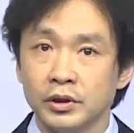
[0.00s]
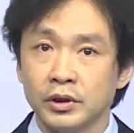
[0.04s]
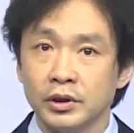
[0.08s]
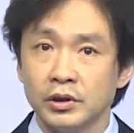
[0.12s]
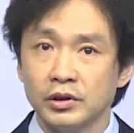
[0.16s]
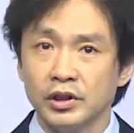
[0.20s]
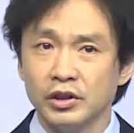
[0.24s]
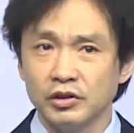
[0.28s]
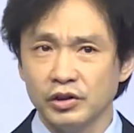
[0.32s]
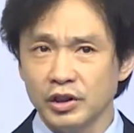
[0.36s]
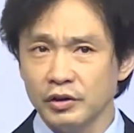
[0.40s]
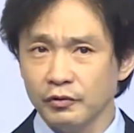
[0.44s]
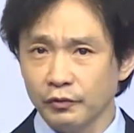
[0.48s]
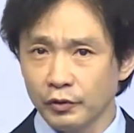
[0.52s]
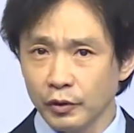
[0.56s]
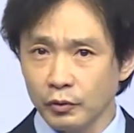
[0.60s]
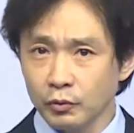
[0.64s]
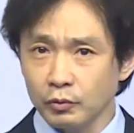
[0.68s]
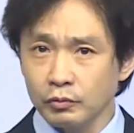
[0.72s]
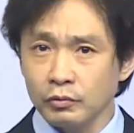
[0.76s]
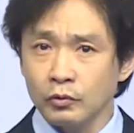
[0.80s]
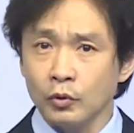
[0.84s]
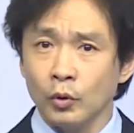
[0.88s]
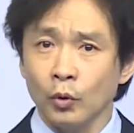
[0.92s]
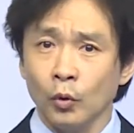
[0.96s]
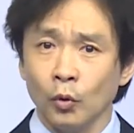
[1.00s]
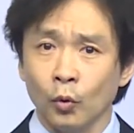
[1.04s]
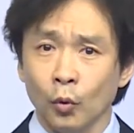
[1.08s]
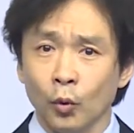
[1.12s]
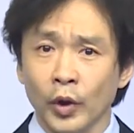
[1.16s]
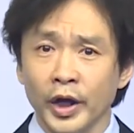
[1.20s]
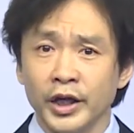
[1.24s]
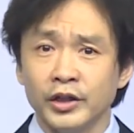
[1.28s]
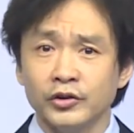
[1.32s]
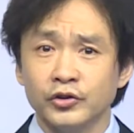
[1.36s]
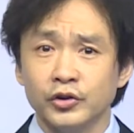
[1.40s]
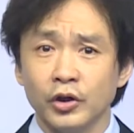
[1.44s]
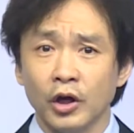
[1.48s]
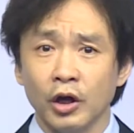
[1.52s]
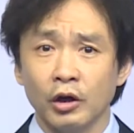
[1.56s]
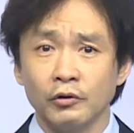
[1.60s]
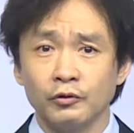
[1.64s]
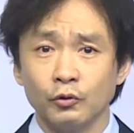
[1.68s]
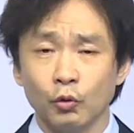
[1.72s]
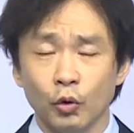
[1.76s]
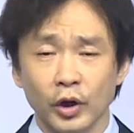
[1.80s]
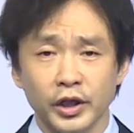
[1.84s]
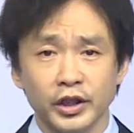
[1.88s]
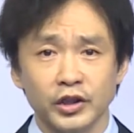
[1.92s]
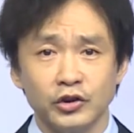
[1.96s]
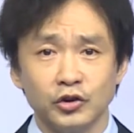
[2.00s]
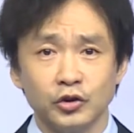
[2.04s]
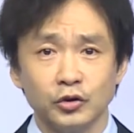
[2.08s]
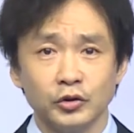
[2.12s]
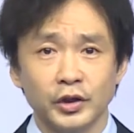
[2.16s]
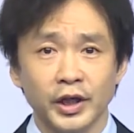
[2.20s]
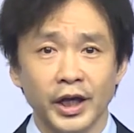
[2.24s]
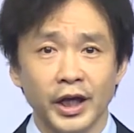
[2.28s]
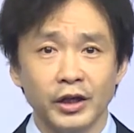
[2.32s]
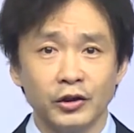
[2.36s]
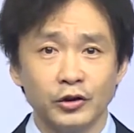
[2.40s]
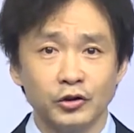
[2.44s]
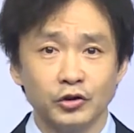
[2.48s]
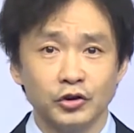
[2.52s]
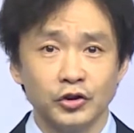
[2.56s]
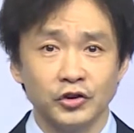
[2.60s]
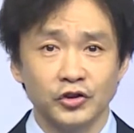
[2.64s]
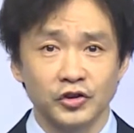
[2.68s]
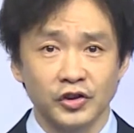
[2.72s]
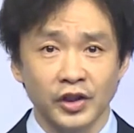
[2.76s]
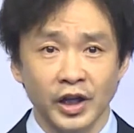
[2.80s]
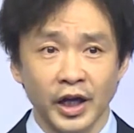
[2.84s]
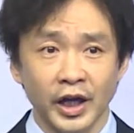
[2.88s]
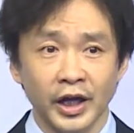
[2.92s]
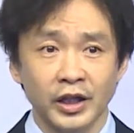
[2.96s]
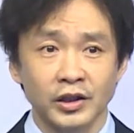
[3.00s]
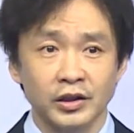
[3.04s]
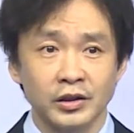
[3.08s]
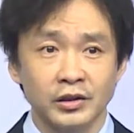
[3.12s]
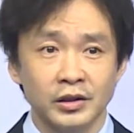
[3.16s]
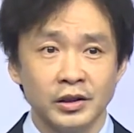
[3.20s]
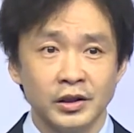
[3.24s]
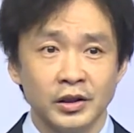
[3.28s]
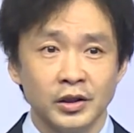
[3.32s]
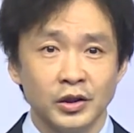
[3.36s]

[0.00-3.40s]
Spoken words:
There are different ways of working together, just like